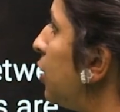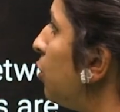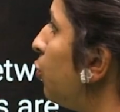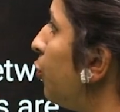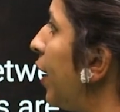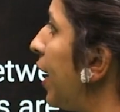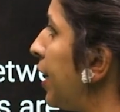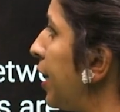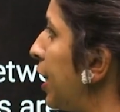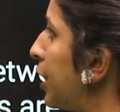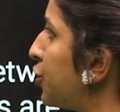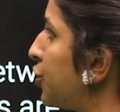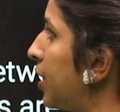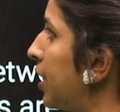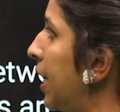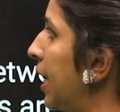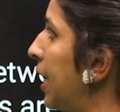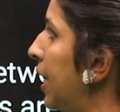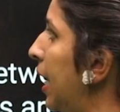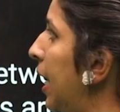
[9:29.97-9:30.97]
to
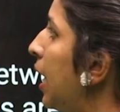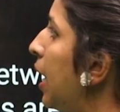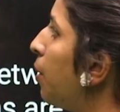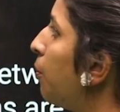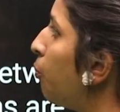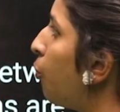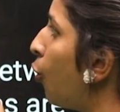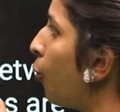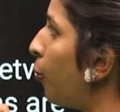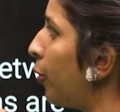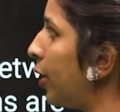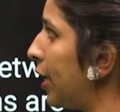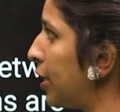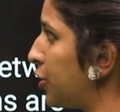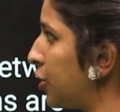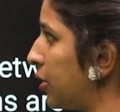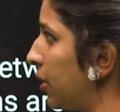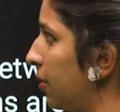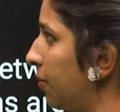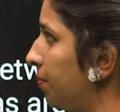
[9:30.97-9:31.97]
variation in a
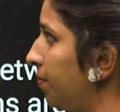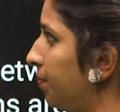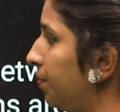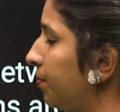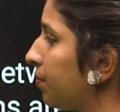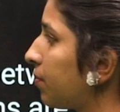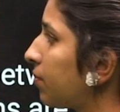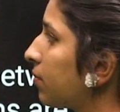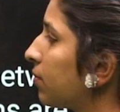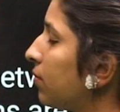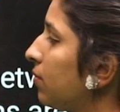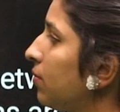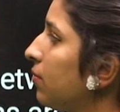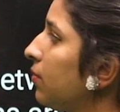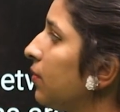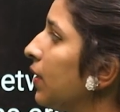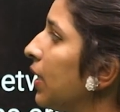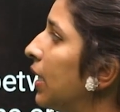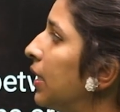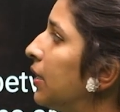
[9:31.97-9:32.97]
population.
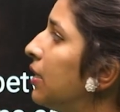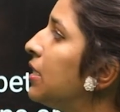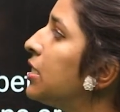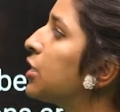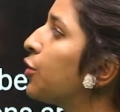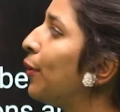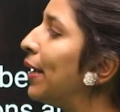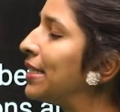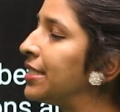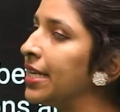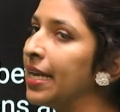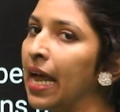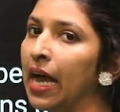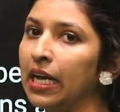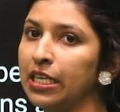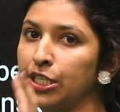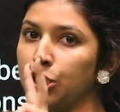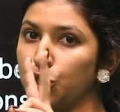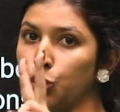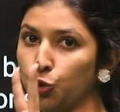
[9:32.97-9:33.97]
This question
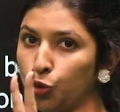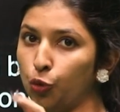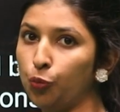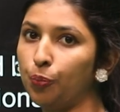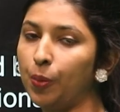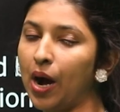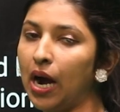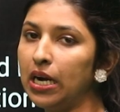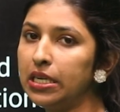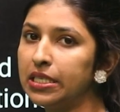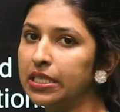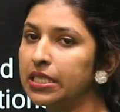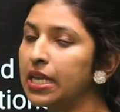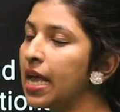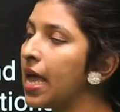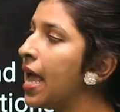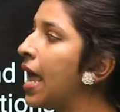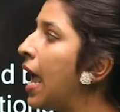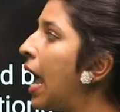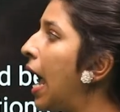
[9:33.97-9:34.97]
has 2 parts
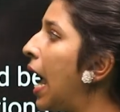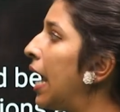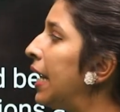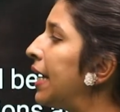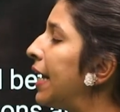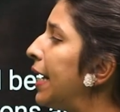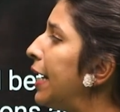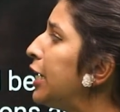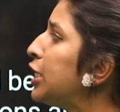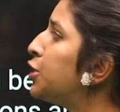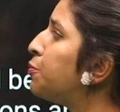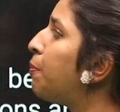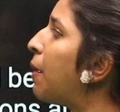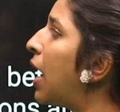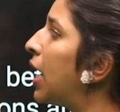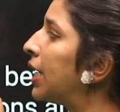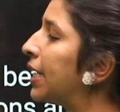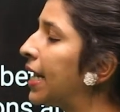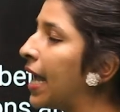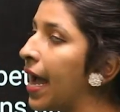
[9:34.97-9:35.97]
and each
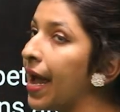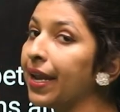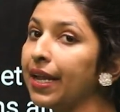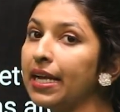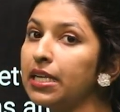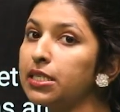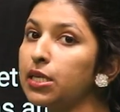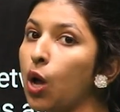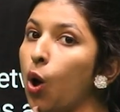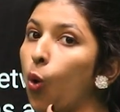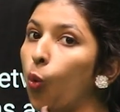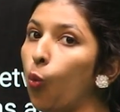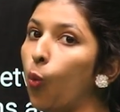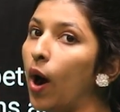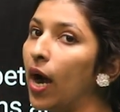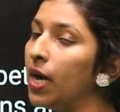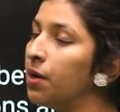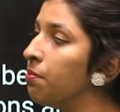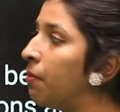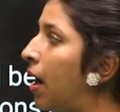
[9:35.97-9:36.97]
part carries
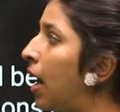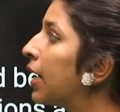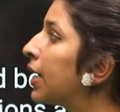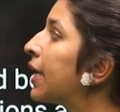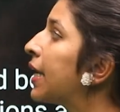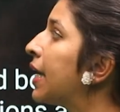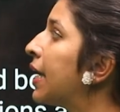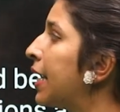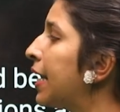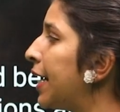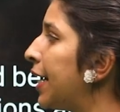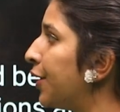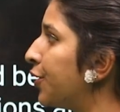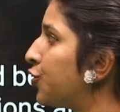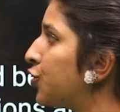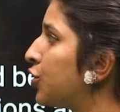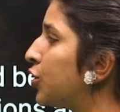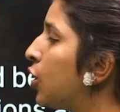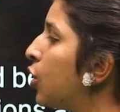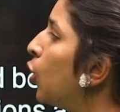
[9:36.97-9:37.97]
1 mark
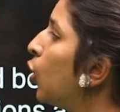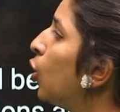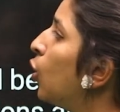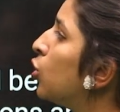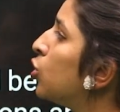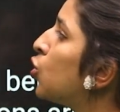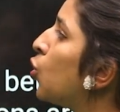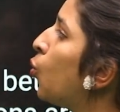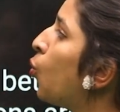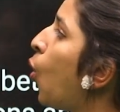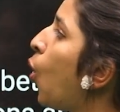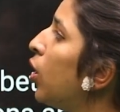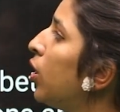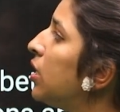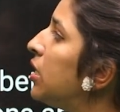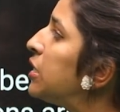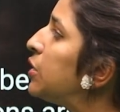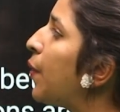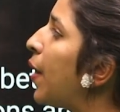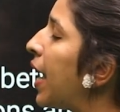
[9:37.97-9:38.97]
each. So what
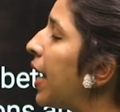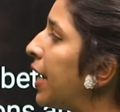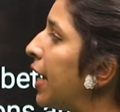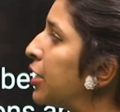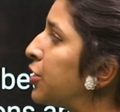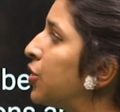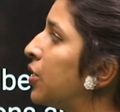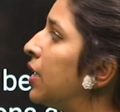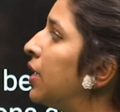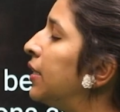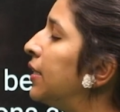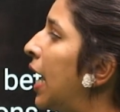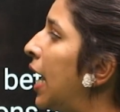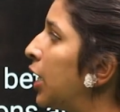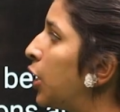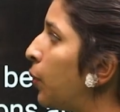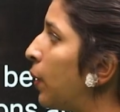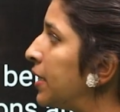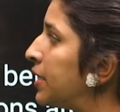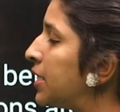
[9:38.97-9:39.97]
is variation?
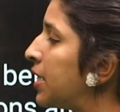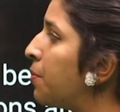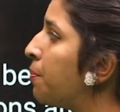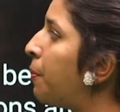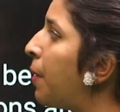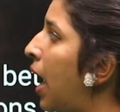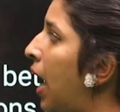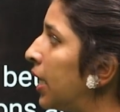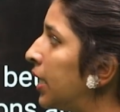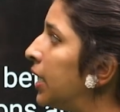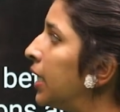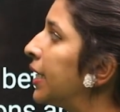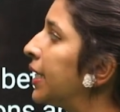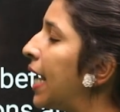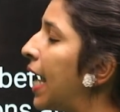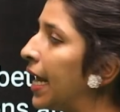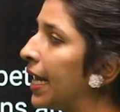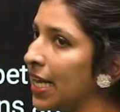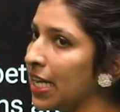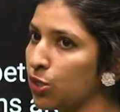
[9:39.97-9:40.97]
That question part
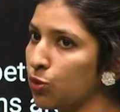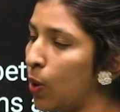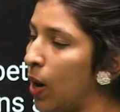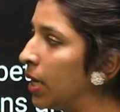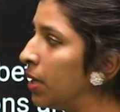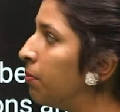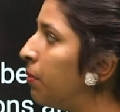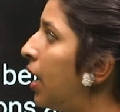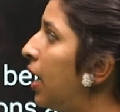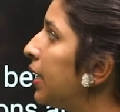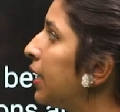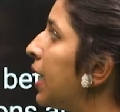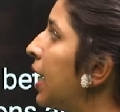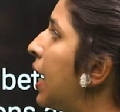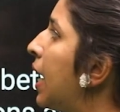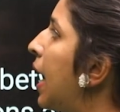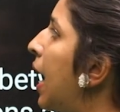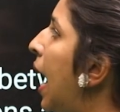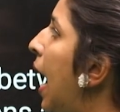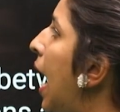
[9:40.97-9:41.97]
carries 1 mark,
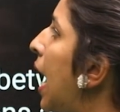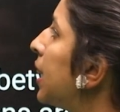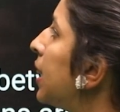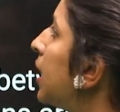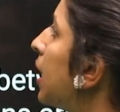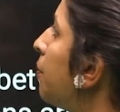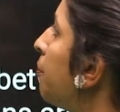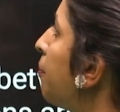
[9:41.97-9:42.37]
and the